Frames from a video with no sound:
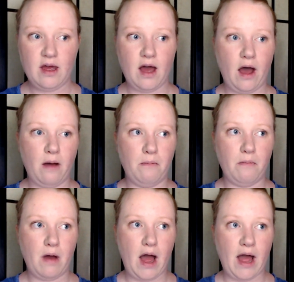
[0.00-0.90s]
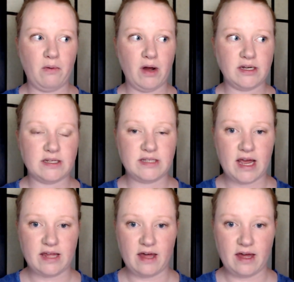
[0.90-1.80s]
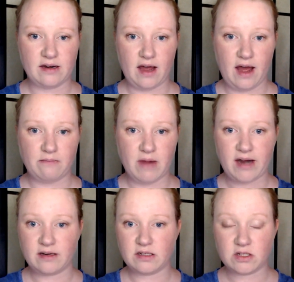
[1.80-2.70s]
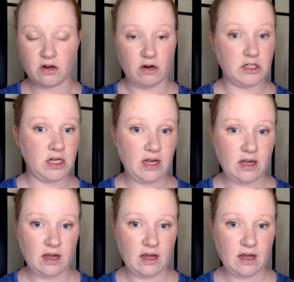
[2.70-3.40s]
I want to say that I'm not discouraging,